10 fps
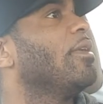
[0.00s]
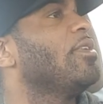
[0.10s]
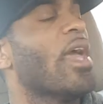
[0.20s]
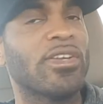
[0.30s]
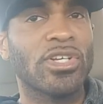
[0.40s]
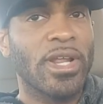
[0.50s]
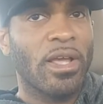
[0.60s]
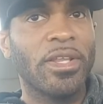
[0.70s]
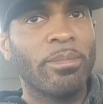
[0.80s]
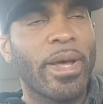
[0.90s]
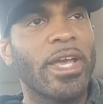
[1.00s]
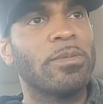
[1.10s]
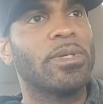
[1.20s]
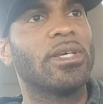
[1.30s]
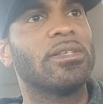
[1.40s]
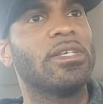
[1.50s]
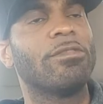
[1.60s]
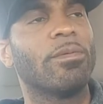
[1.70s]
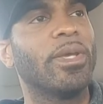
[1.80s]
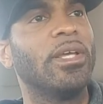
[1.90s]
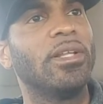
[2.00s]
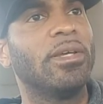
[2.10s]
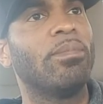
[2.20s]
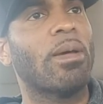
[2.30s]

nationality bias because he's from England,